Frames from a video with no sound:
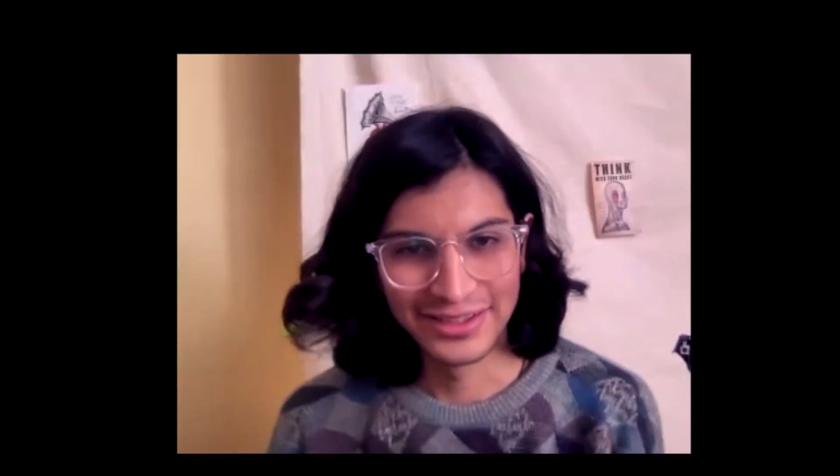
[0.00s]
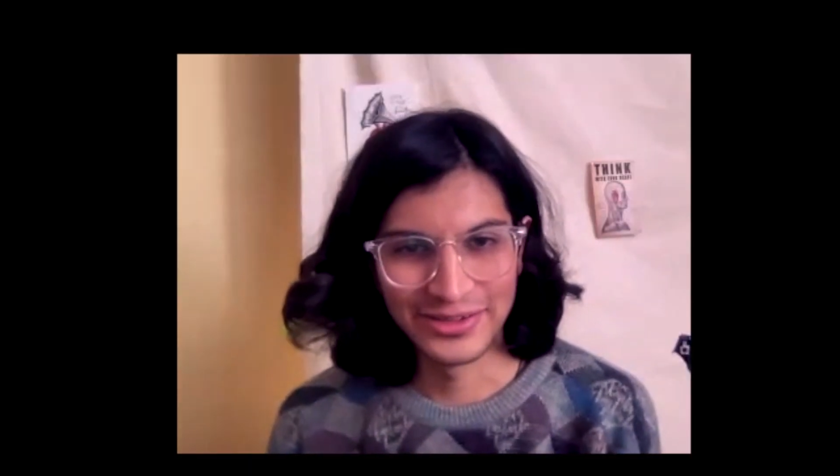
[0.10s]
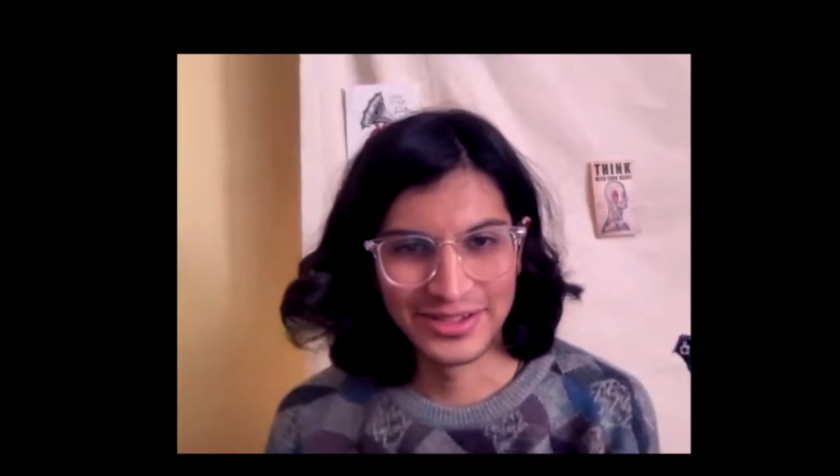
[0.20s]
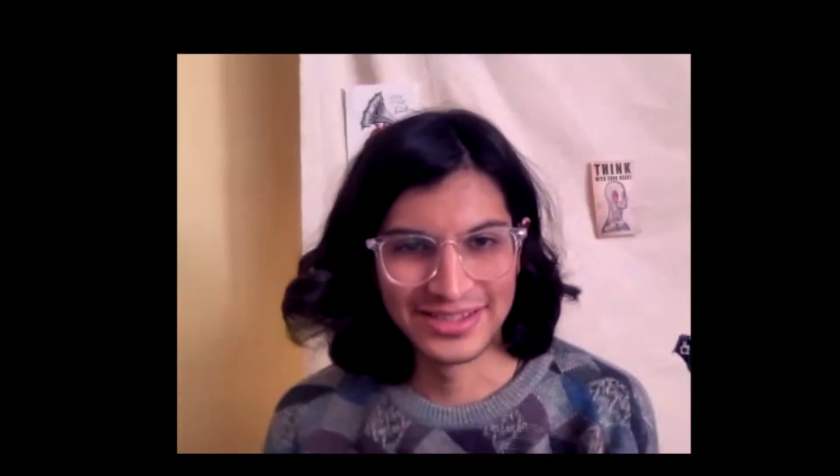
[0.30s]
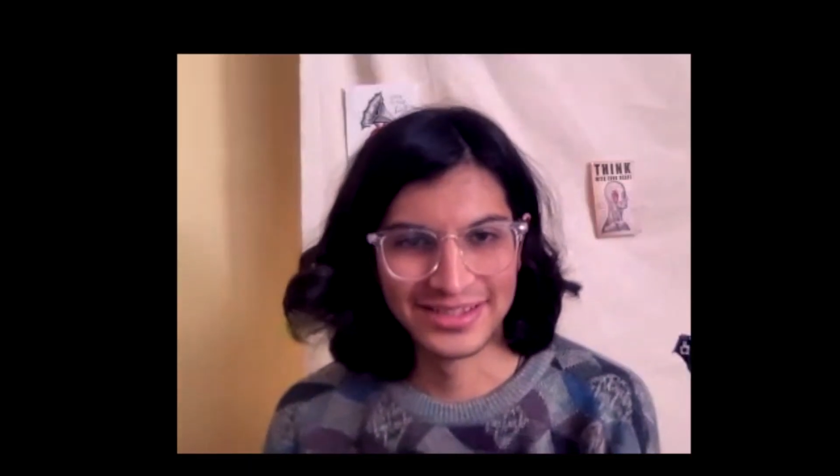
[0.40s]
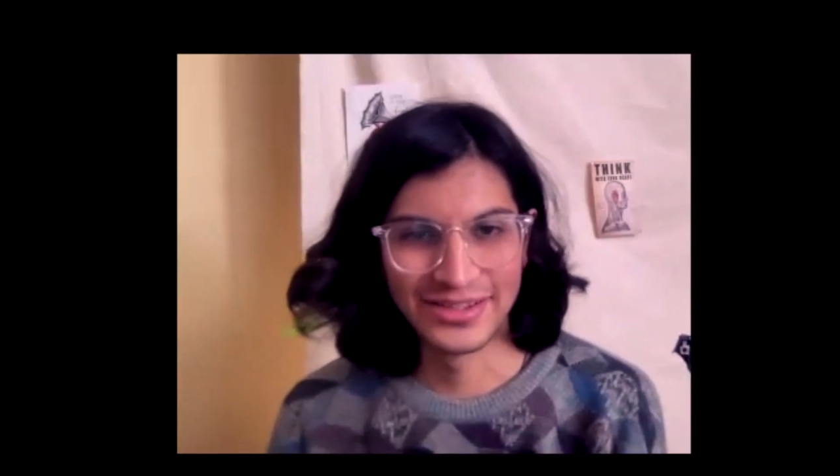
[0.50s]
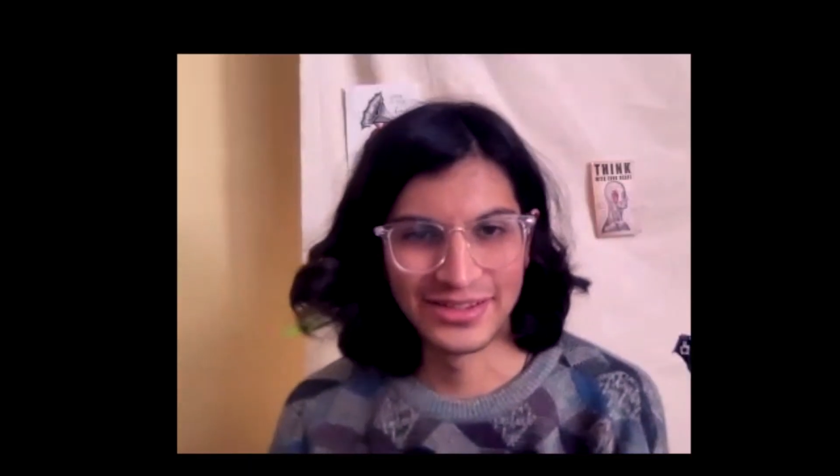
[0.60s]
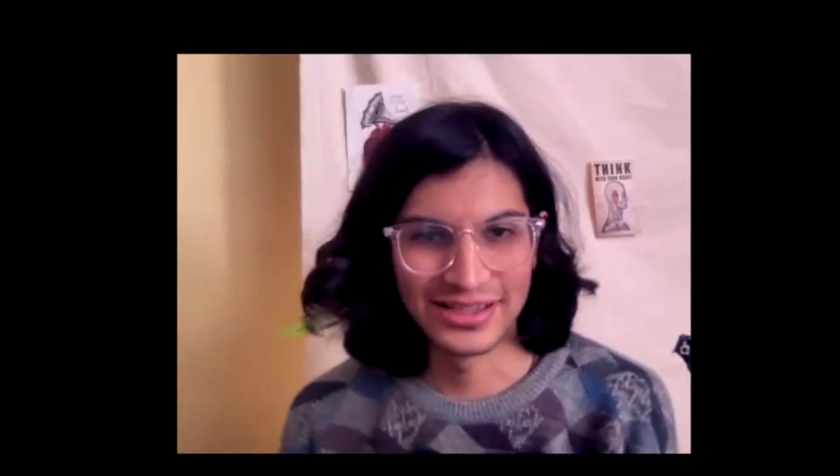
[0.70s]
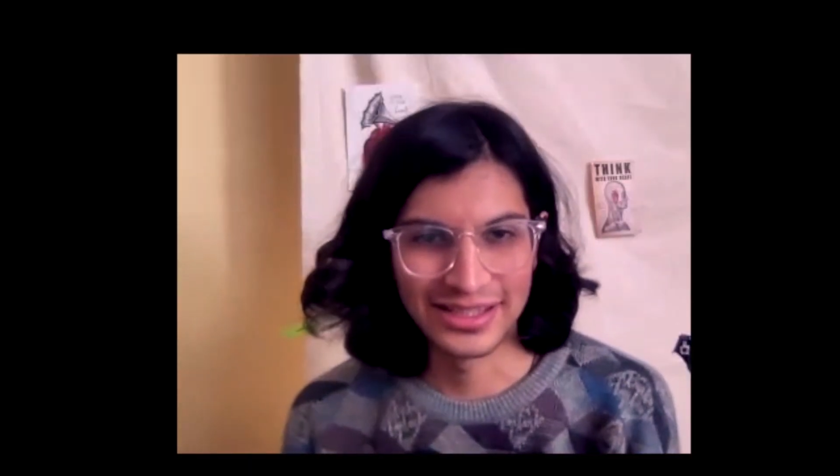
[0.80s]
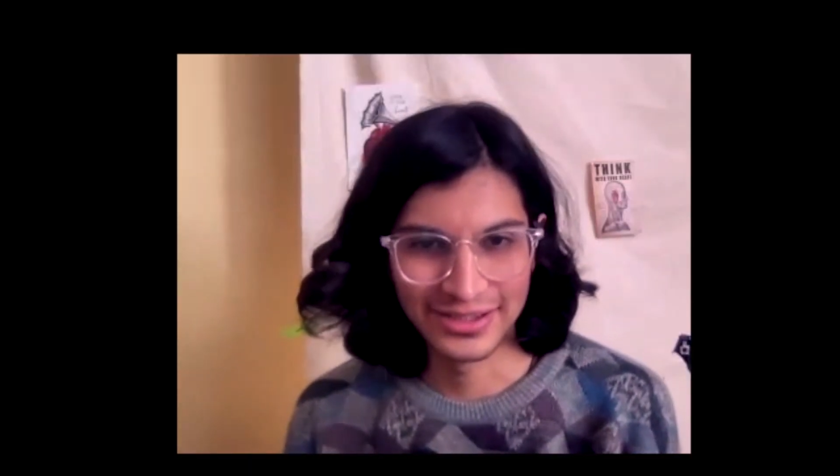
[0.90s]
don't
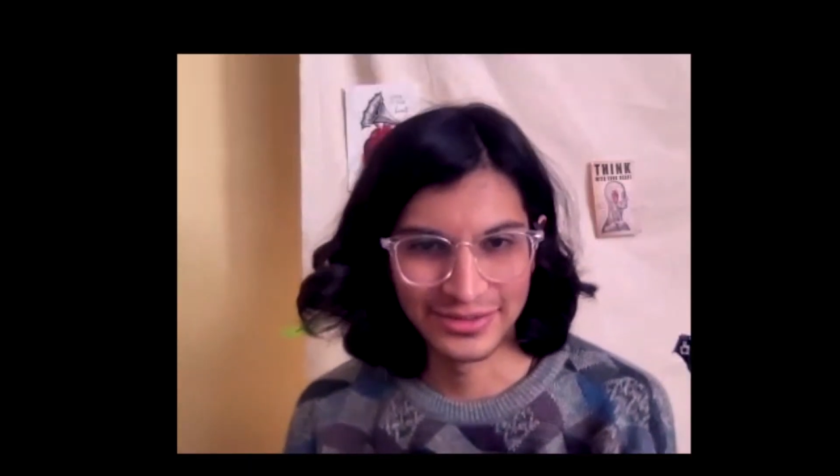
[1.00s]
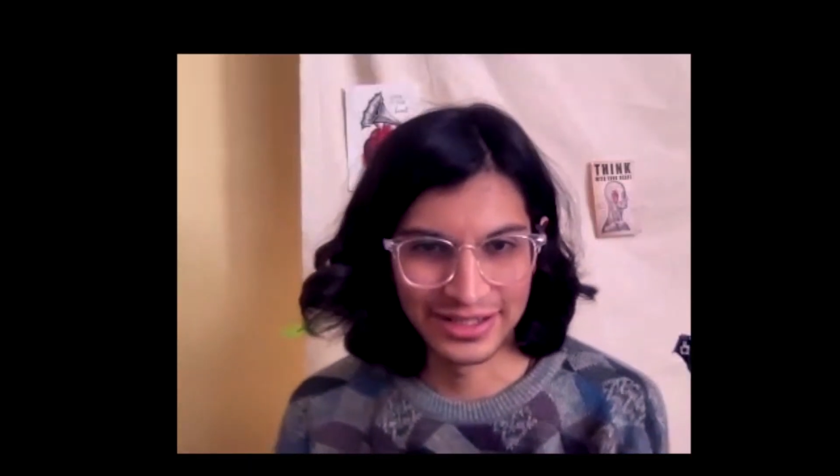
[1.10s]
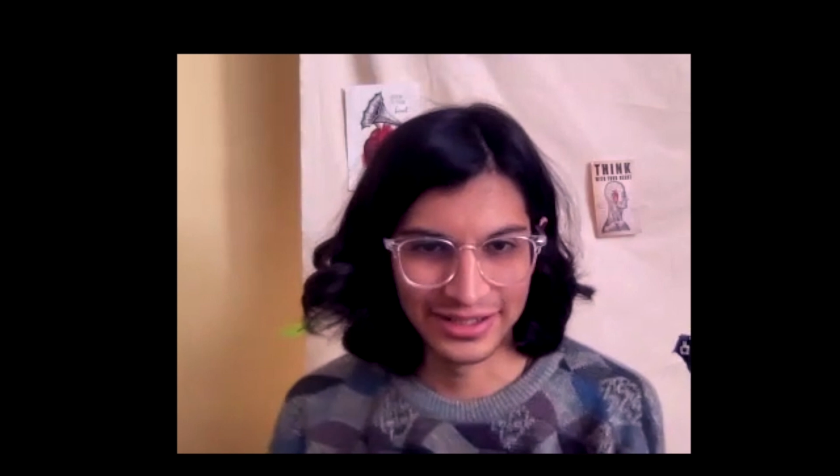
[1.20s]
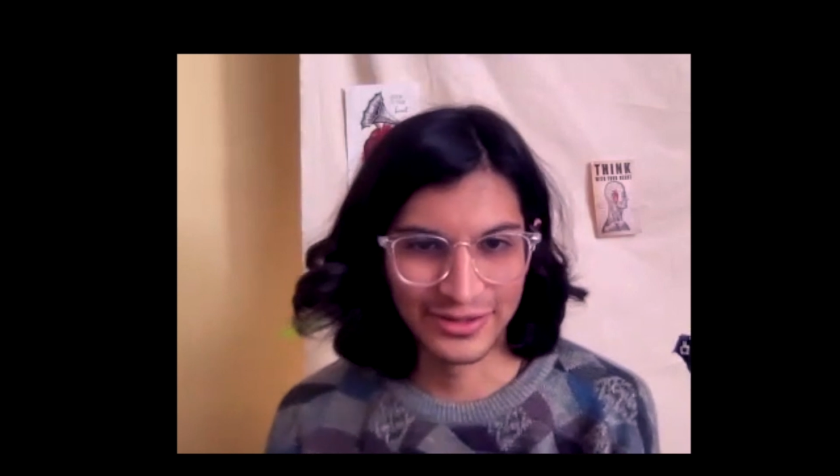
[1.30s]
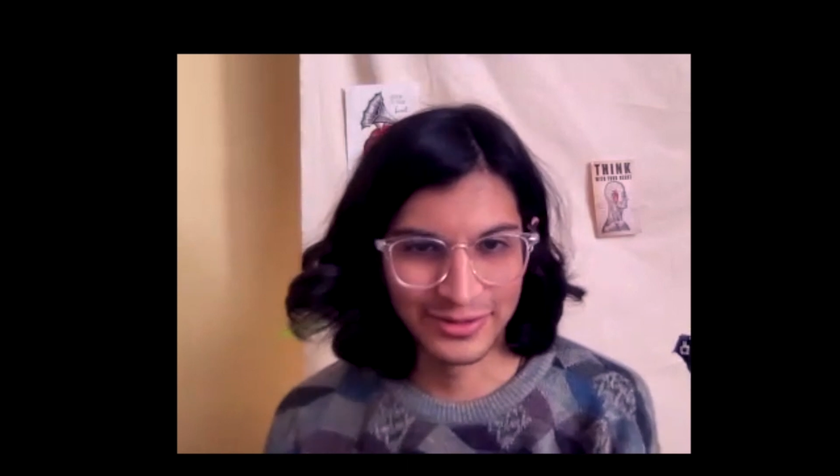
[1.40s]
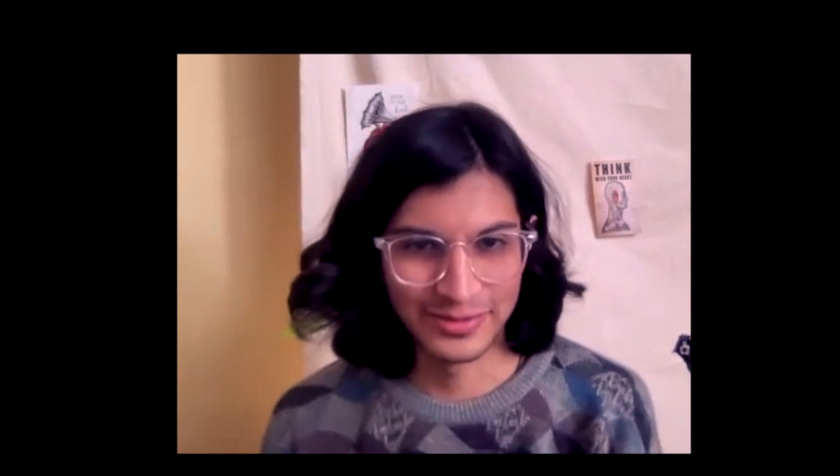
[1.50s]
necessarily like writing all